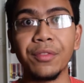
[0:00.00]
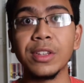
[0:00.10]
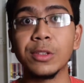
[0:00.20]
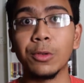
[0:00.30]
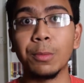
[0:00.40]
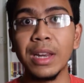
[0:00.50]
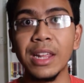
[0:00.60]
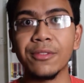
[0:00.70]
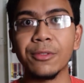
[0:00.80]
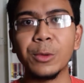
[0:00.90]
his own
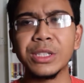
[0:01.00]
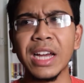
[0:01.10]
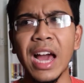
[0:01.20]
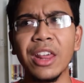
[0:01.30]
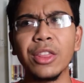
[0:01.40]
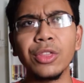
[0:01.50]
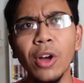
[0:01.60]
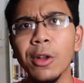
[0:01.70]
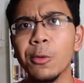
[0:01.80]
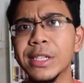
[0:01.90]
belief, which I
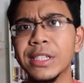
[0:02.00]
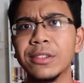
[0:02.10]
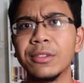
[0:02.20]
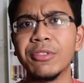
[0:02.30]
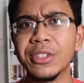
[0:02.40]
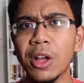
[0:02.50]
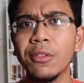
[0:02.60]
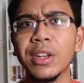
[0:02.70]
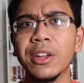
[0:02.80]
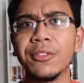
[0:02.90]
thought was
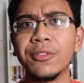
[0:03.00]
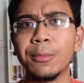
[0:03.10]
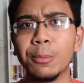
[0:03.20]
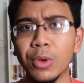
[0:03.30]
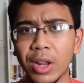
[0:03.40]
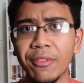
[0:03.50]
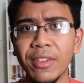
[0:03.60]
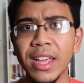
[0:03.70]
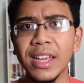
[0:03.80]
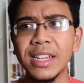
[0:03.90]
resolved in the Munafik,